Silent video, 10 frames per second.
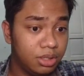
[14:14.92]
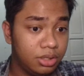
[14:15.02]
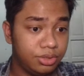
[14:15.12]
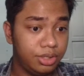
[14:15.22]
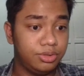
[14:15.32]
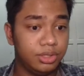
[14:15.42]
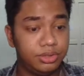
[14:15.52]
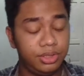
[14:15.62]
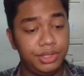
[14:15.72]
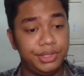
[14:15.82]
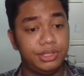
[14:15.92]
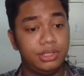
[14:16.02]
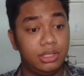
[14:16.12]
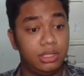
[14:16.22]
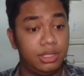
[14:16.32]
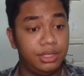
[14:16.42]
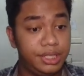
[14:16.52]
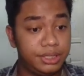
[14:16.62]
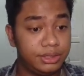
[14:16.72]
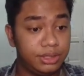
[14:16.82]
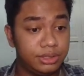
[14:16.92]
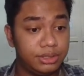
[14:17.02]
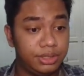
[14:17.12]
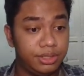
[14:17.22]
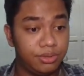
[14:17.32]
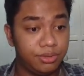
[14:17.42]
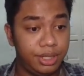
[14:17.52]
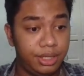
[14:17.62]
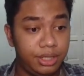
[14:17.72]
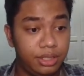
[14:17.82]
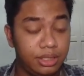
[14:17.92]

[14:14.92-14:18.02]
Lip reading: So as you can see here, this is the array